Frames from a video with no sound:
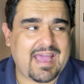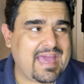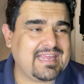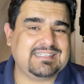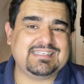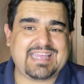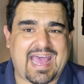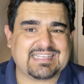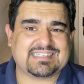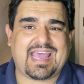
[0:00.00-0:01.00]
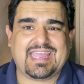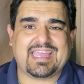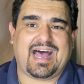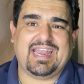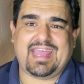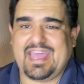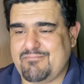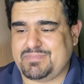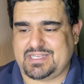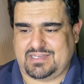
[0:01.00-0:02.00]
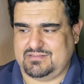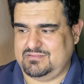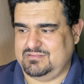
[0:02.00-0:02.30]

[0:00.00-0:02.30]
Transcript: and his gas tank got empty.